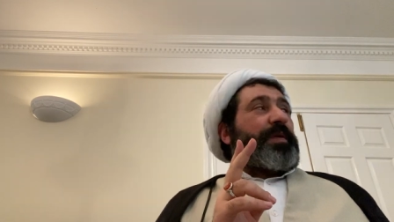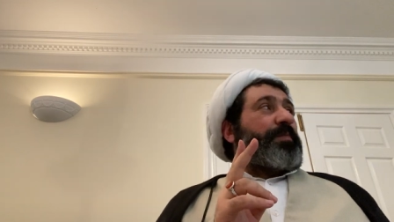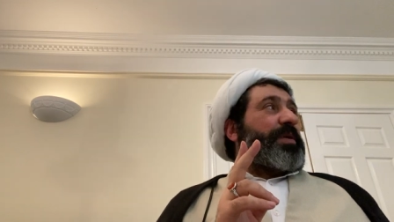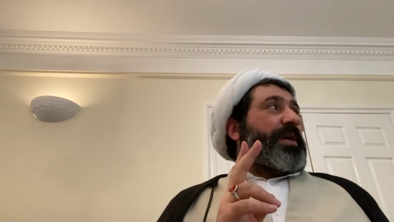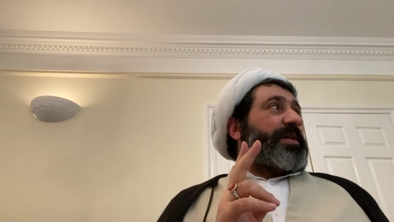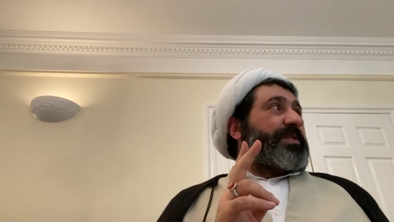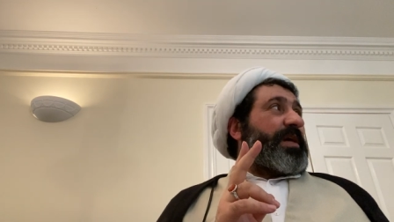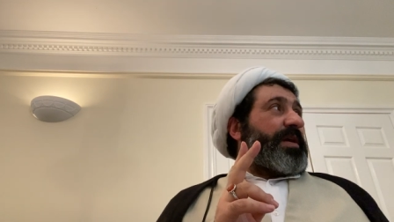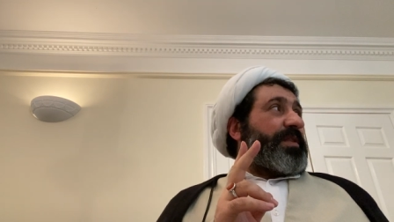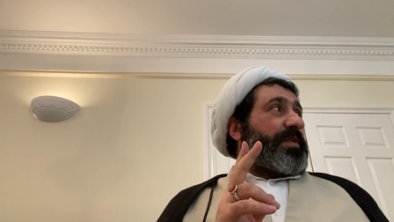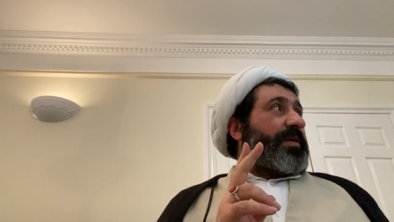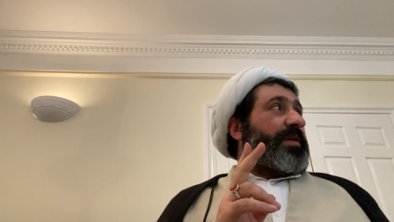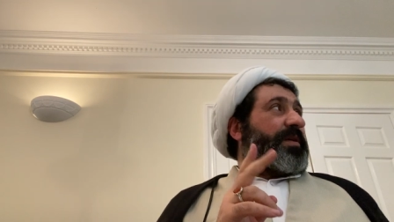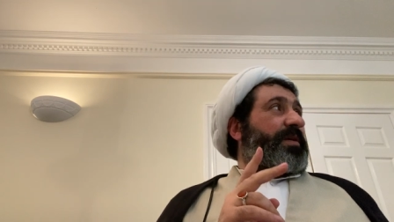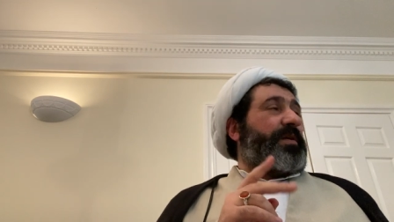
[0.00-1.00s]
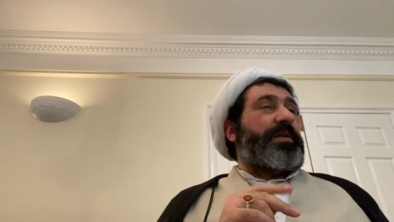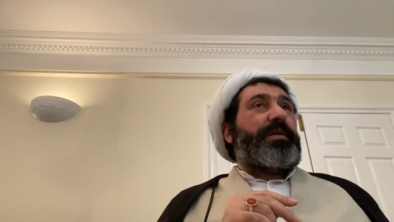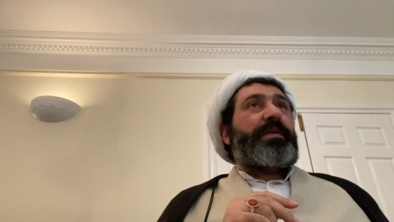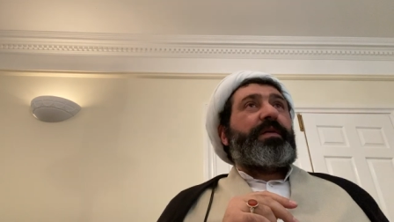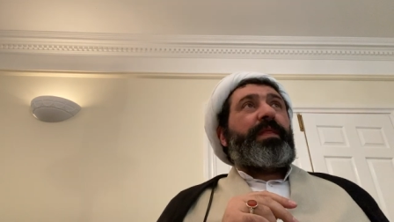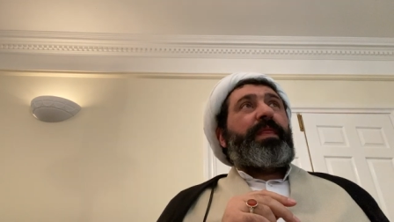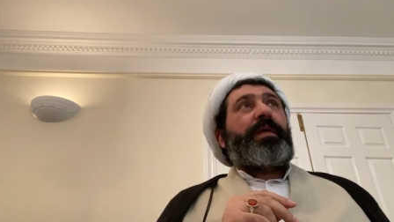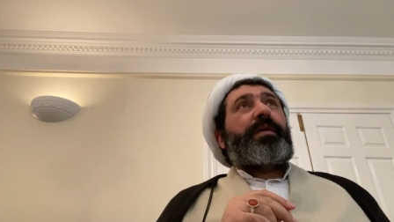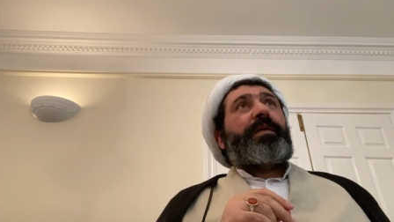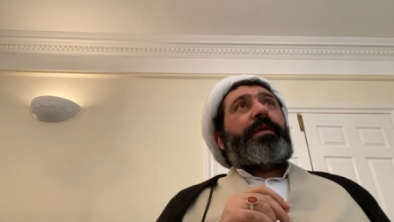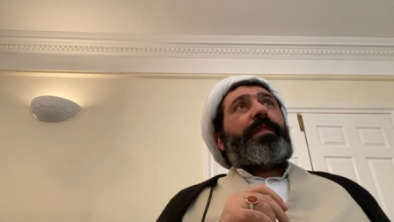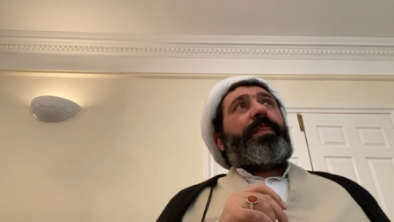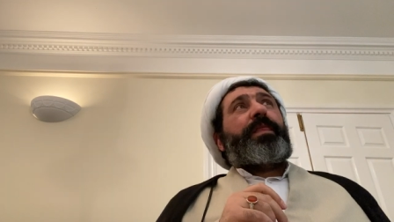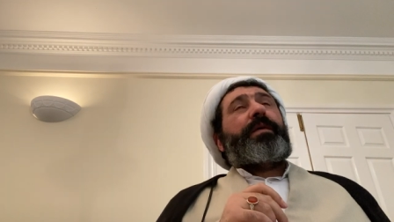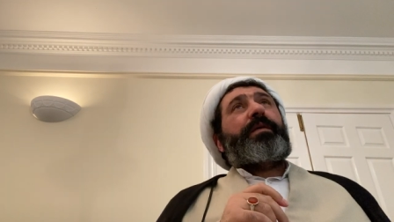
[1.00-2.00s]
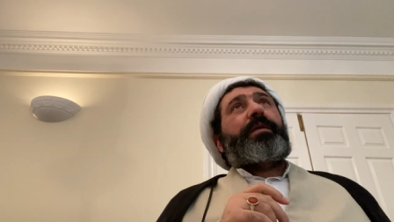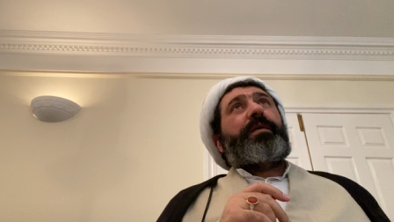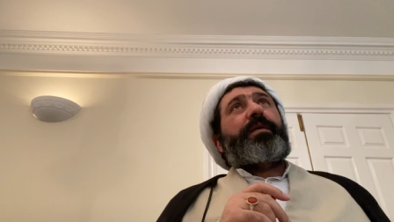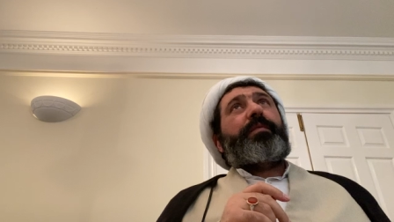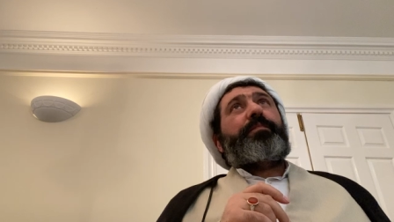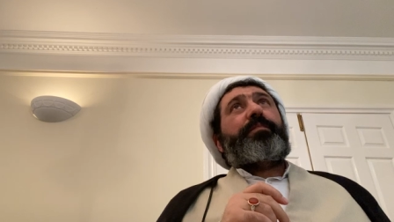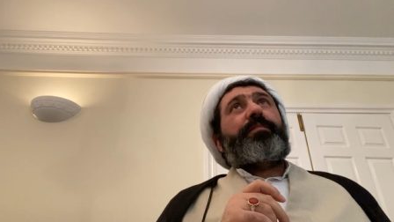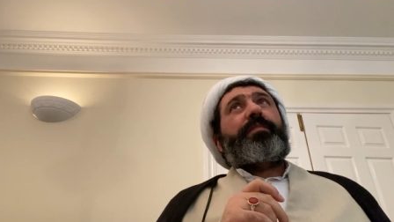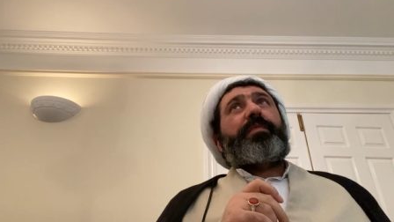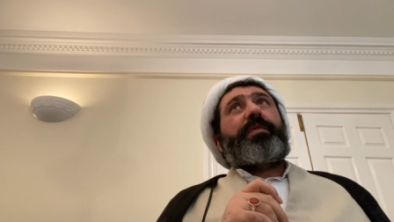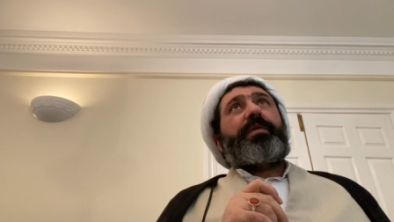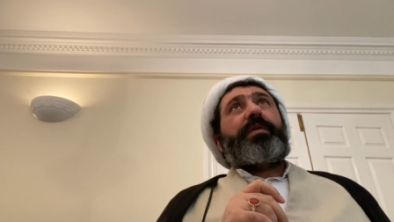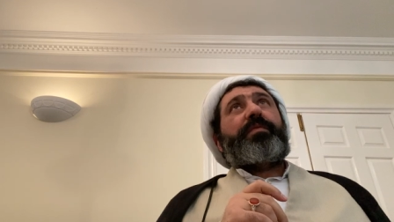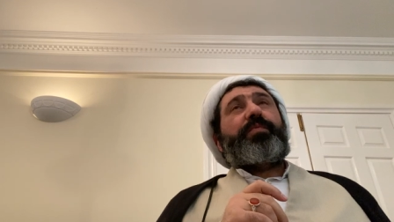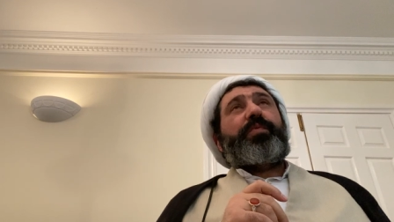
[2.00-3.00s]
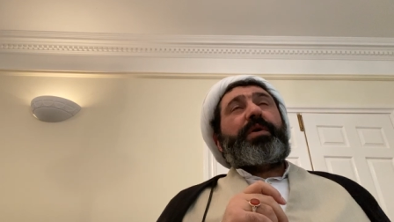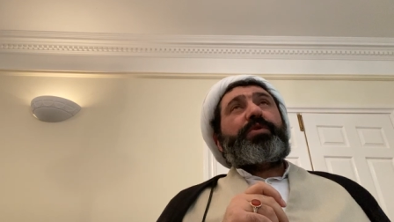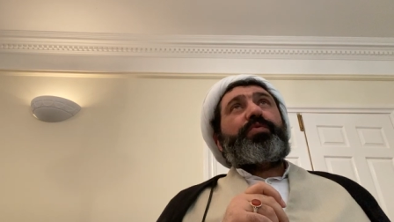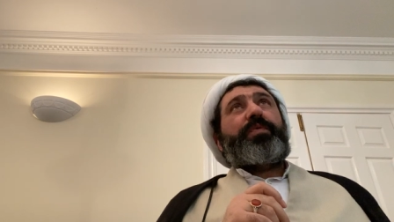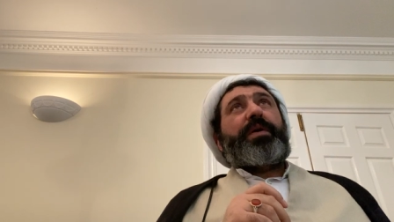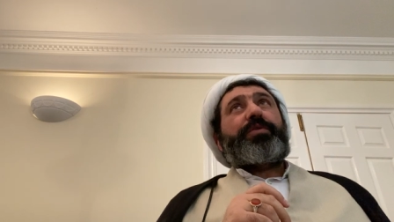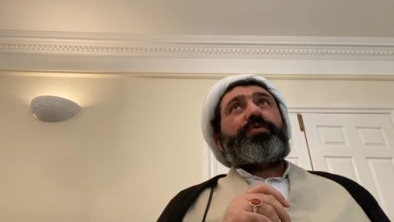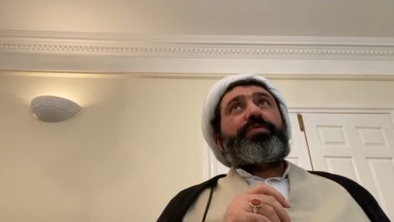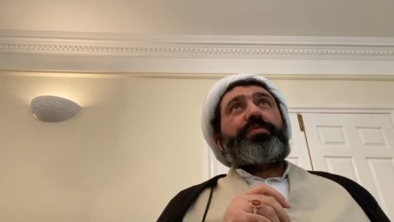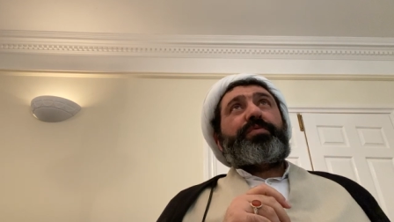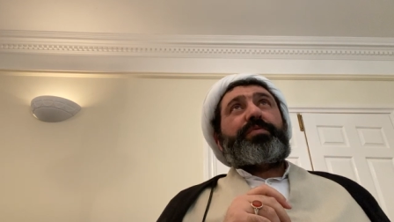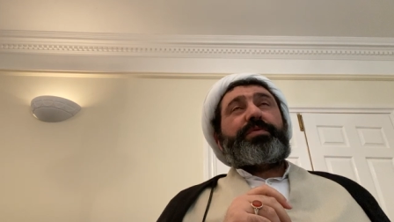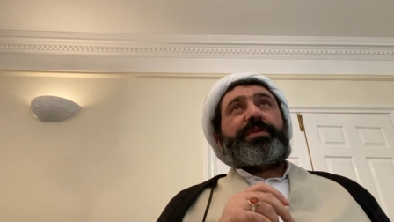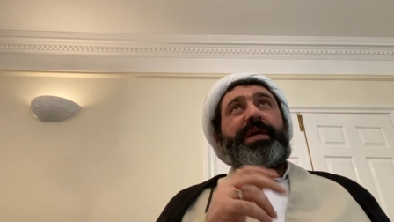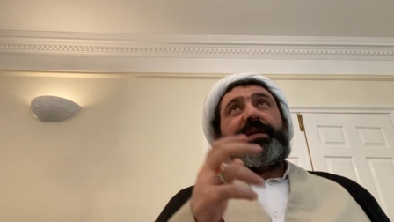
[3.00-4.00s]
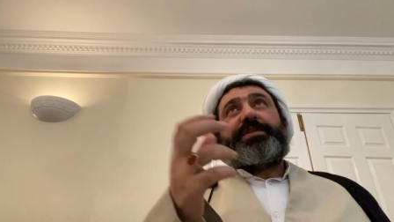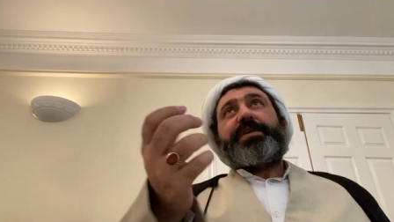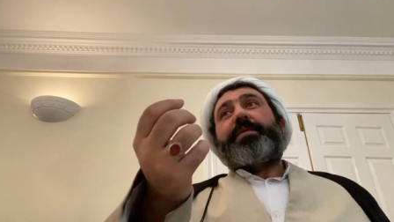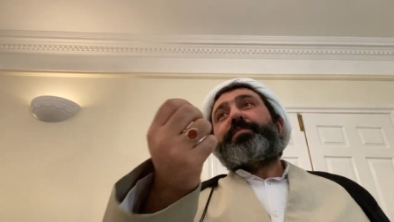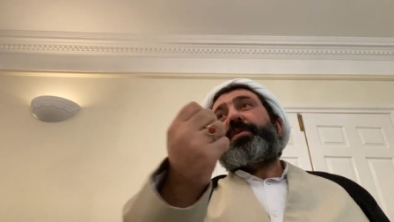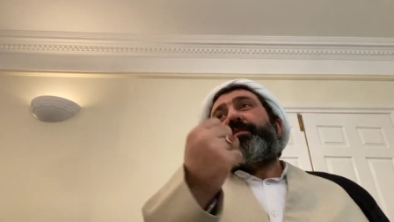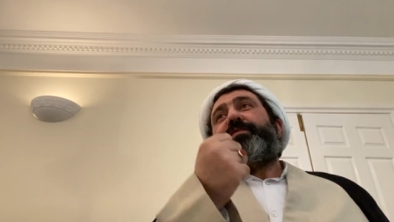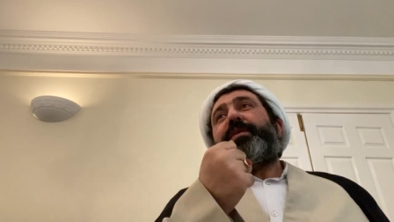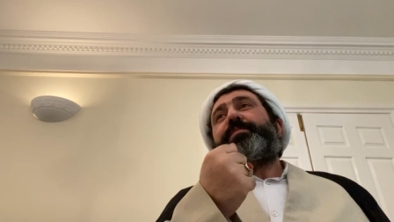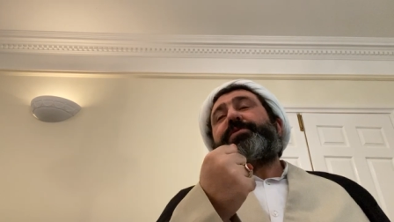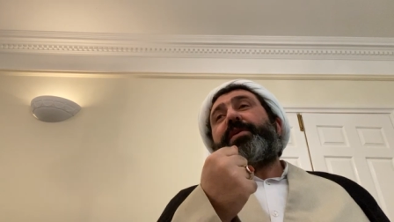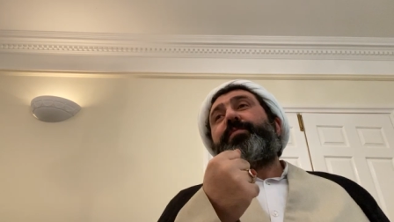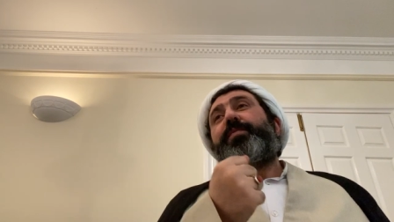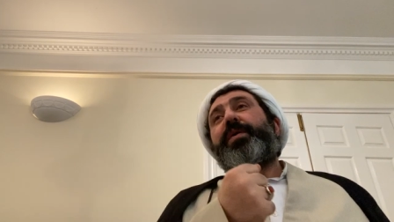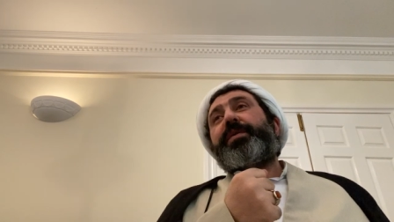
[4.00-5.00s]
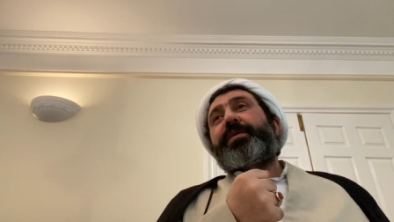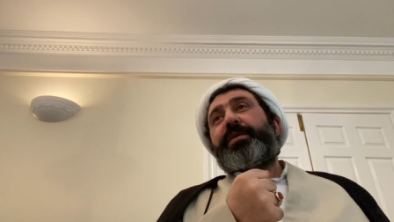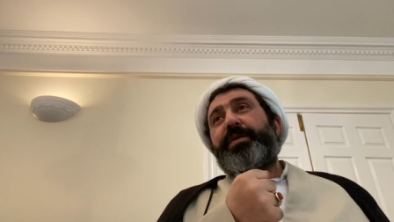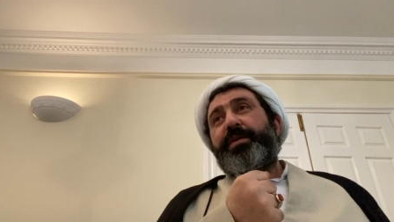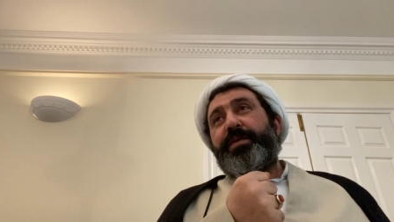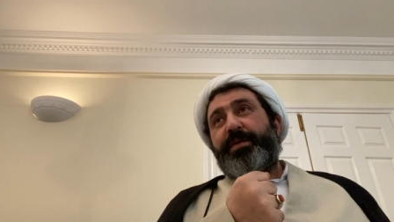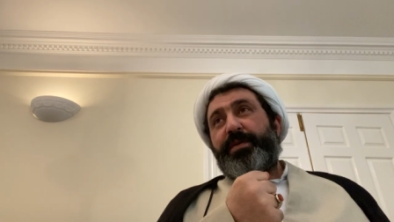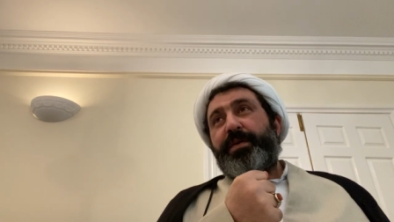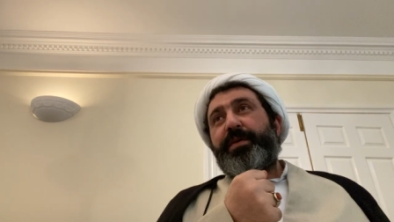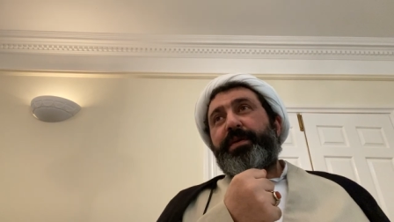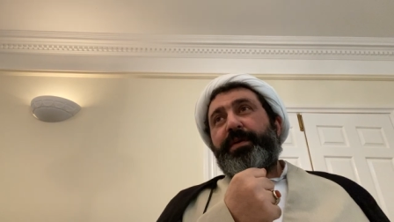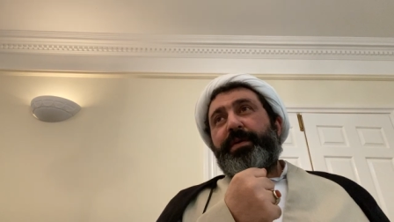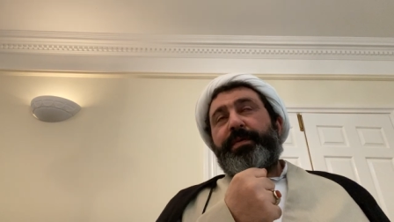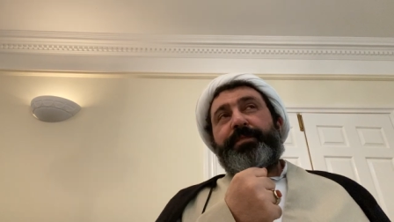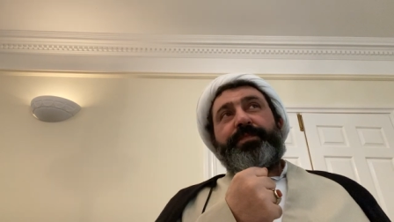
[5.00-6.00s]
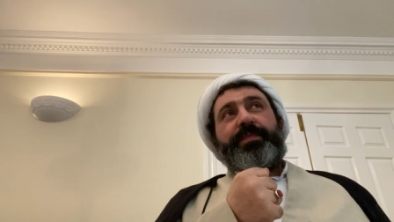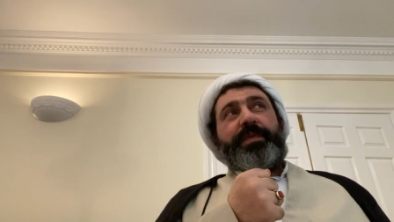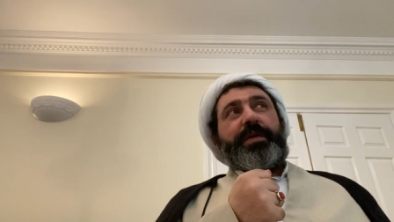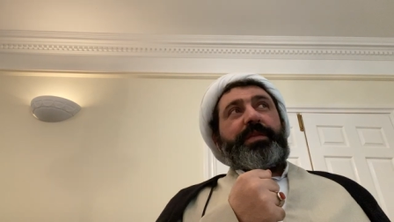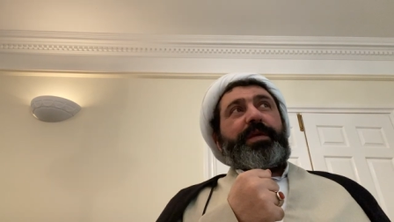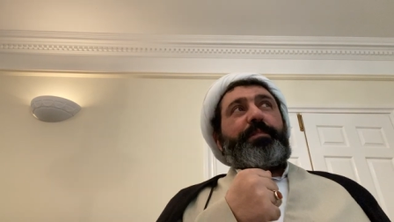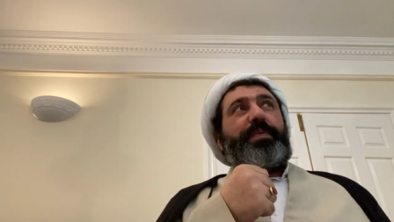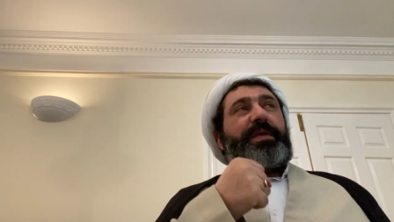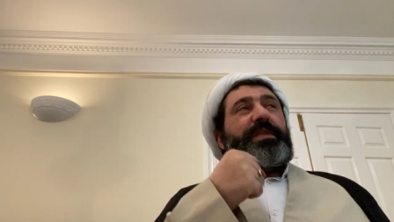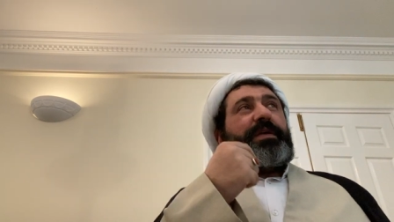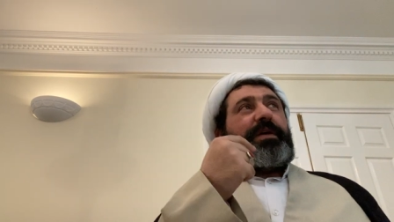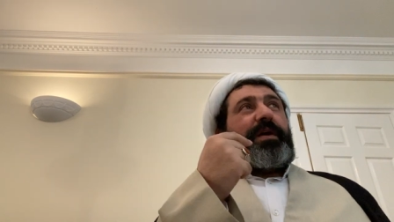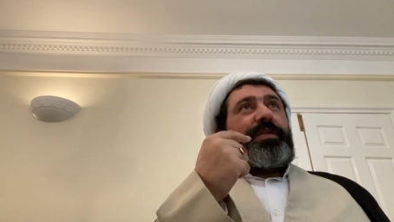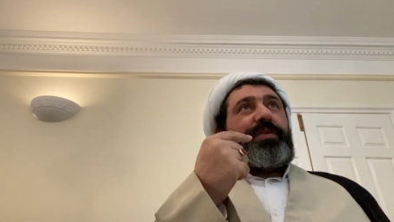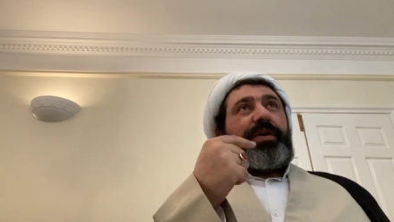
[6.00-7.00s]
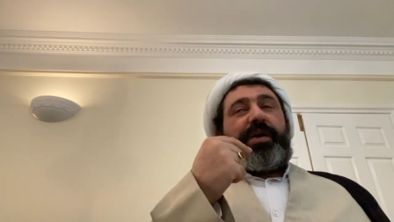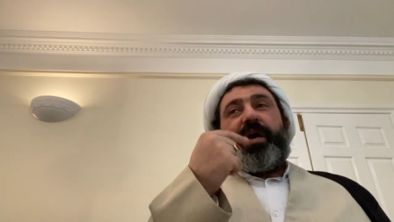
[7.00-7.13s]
Because I think uh, when you want to take something from someone, depending on the